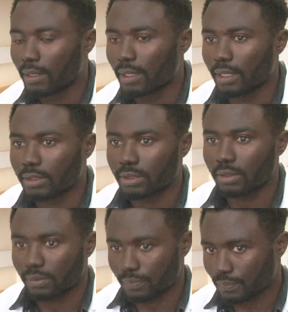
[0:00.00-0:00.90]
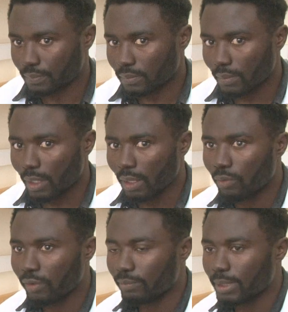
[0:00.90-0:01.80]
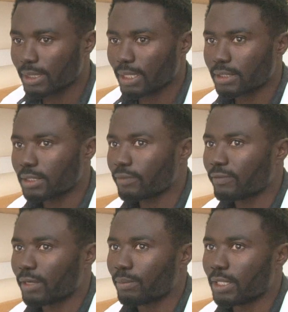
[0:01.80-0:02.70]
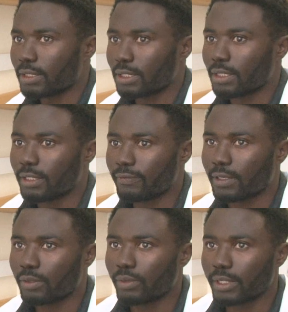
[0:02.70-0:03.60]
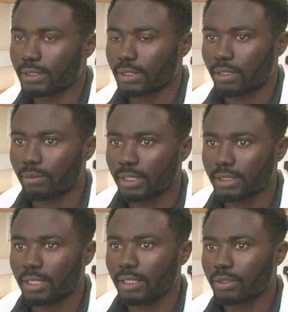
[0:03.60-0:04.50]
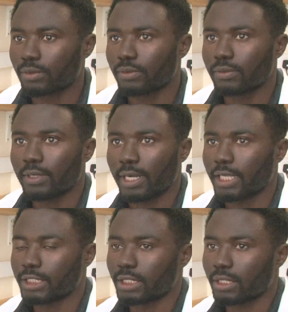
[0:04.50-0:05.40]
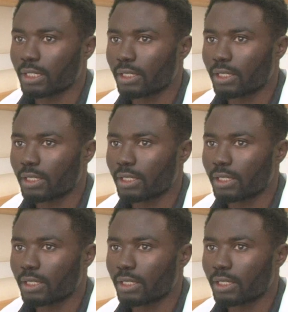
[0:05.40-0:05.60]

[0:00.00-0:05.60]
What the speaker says: Yeah, so we've been testing viability in different ways here, basically through hatching,